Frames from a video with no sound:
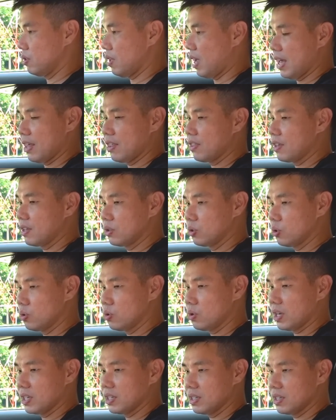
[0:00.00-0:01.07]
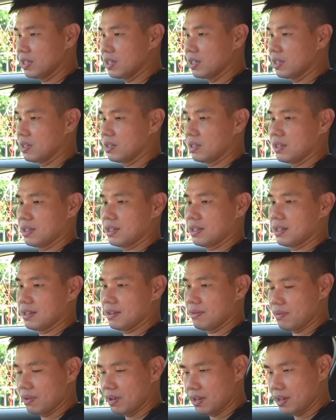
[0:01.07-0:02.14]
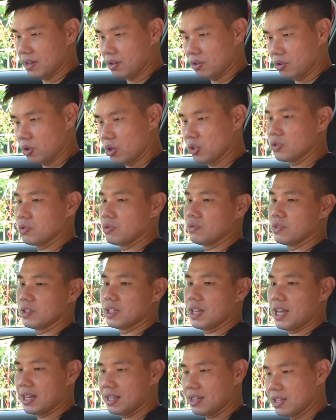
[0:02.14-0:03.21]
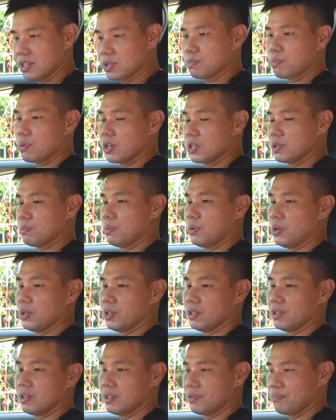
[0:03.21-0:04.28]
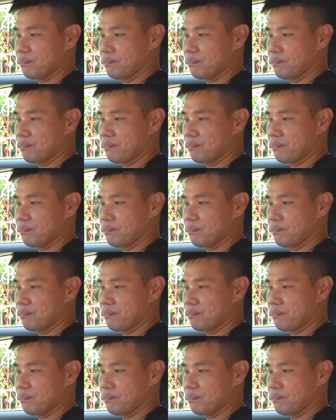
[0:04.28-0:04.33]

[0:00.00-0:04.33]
I think no other crossover at this price point